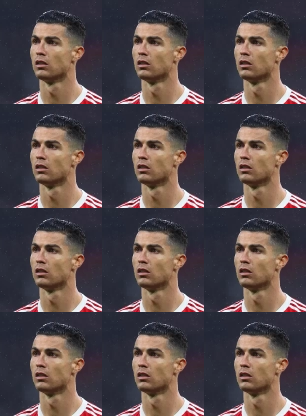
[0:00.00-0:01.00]

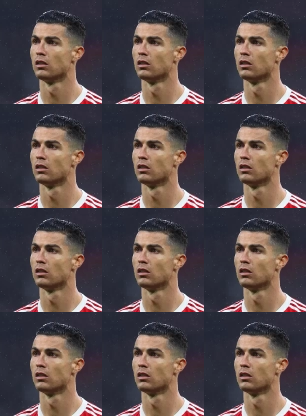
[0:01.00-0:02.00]

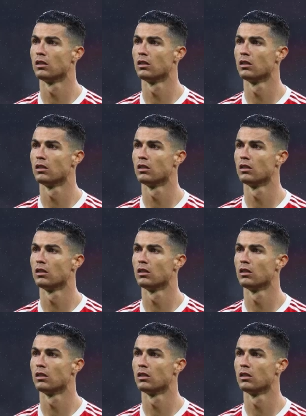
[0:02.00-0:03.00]

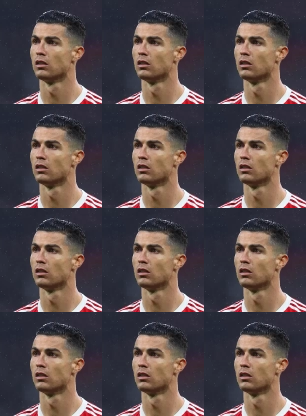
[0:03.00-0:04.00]

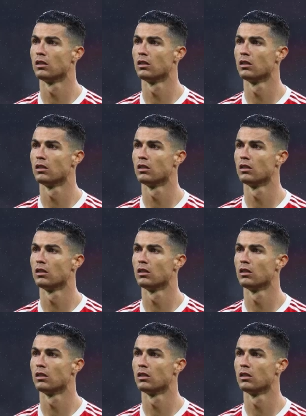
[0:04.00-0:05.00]

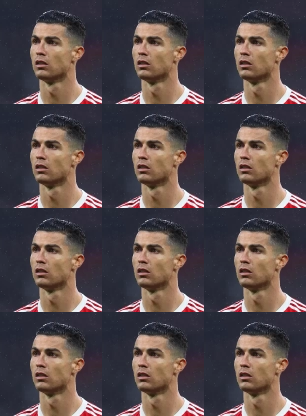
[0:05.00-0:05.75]
[no speech]